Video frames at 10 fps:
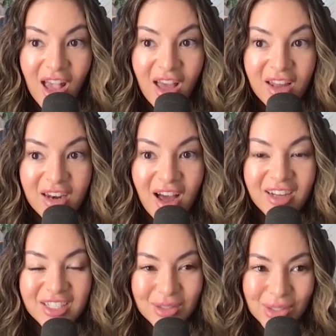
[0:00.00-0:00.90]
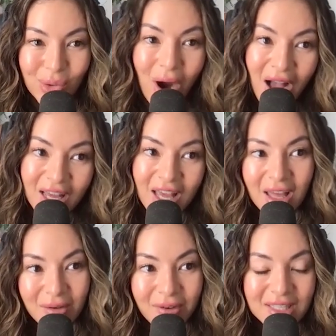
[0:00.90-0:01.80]
and she was crying
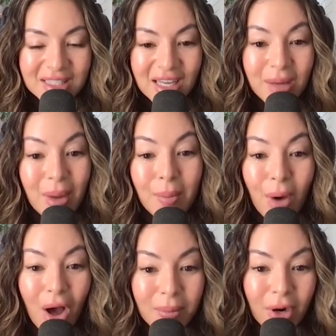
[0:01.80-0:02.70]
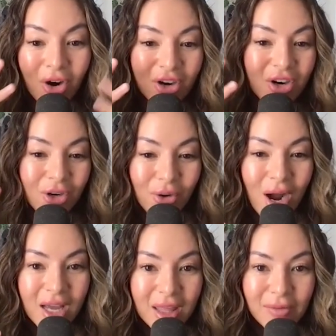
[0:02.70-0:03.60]
and fussing, and my mom heard her
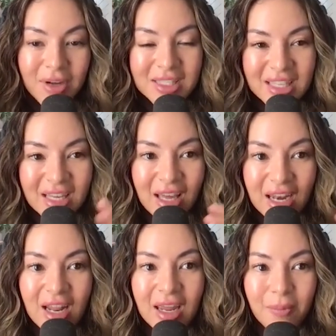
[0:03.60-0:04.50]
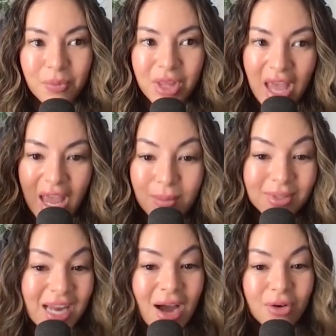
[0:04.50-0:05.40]
crying and fussing and like
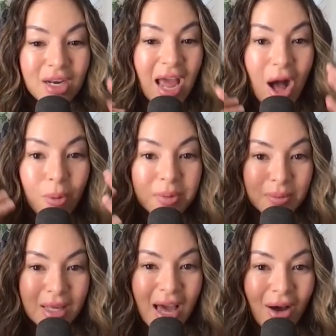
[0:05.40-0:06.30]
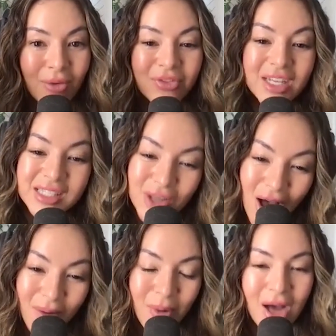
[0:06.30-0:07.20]
came down and helped me out. That's
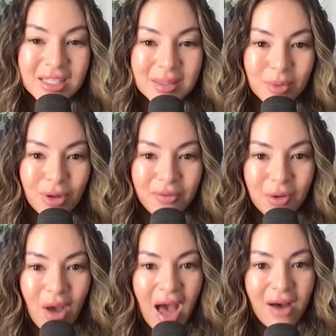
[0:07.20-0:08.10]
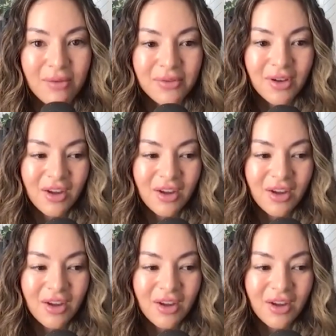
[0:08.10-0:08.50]
not possible if you have